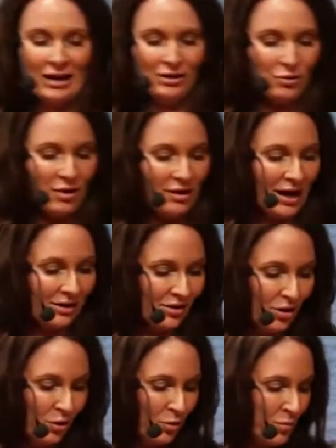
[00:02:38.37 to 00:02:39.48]
do all that?
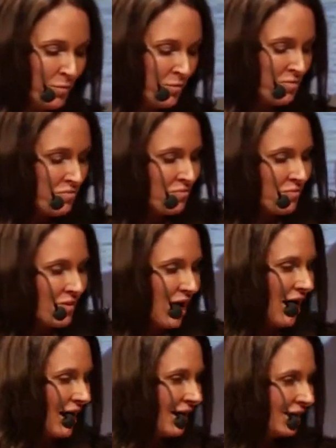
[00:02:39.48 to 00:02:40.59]
So
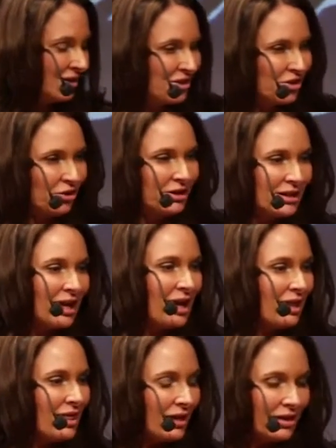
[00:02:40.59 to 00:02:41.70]
I just started to
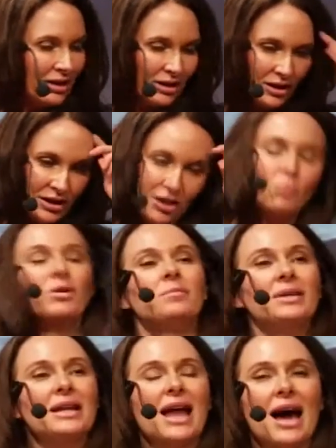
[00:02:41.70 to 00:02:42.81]
kind of think that it
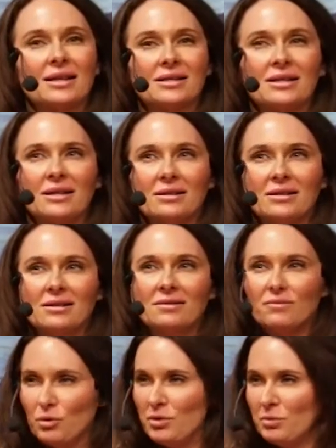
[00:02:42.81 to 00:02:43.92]
wouldn't be an accident
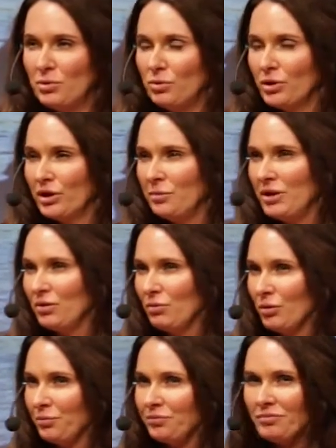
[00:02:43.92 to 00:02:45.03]
for the people who were going to be in the
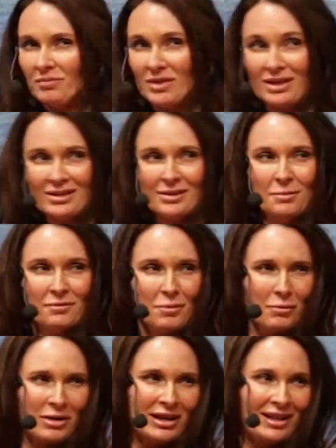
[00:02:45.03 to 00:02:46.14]
room. Some of them
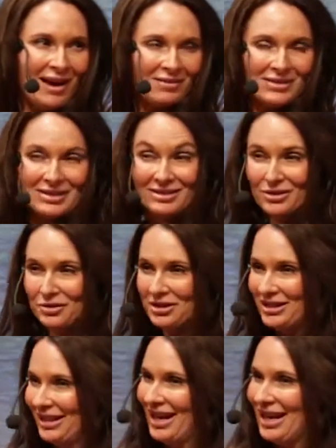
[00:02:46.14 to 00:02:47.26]
already left.
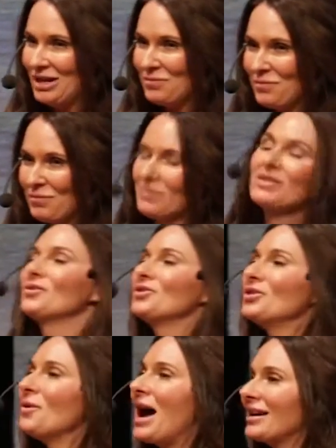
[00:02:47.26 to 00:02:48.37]
Interesting, hey? So
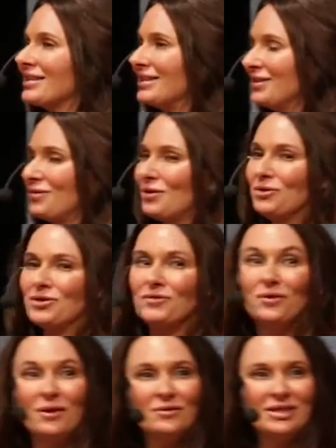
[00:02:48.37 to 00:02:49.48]
there's no accidents for those of
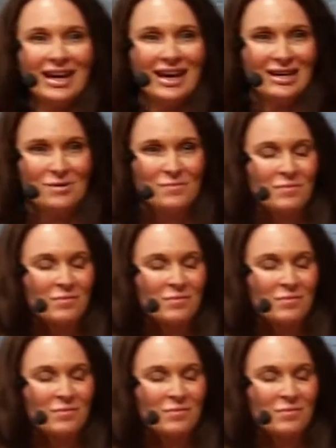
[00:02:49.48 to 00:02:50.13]
you who have stayed.